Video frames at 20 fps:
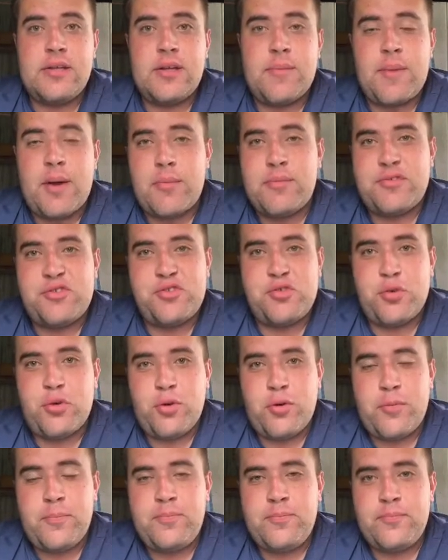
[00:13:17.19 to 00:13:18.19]
the Melbourne
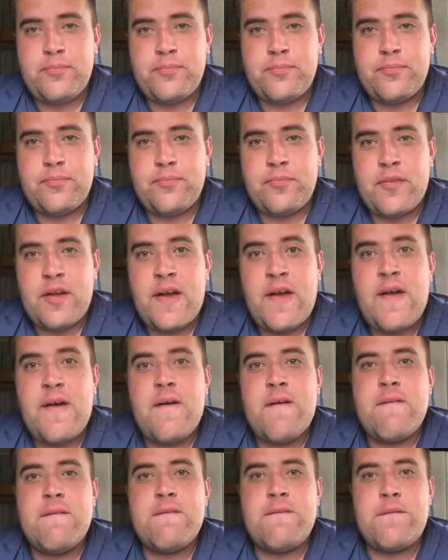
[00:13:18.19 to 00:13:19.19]
Storm,
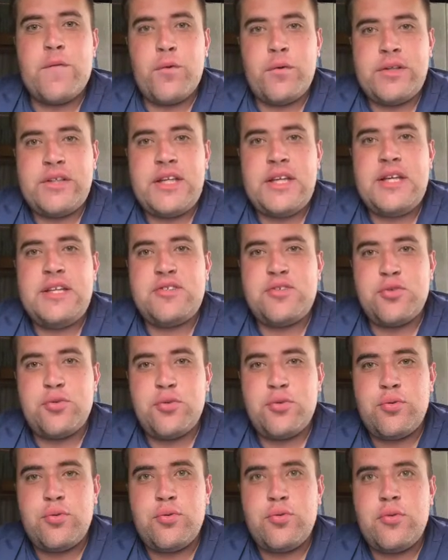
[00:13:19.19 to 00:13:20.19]

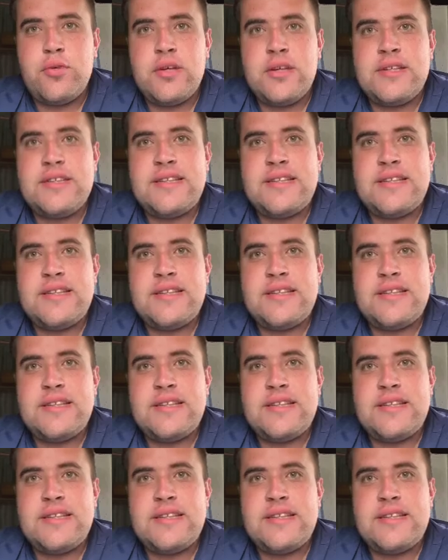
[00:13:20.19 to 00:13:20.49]
42-6.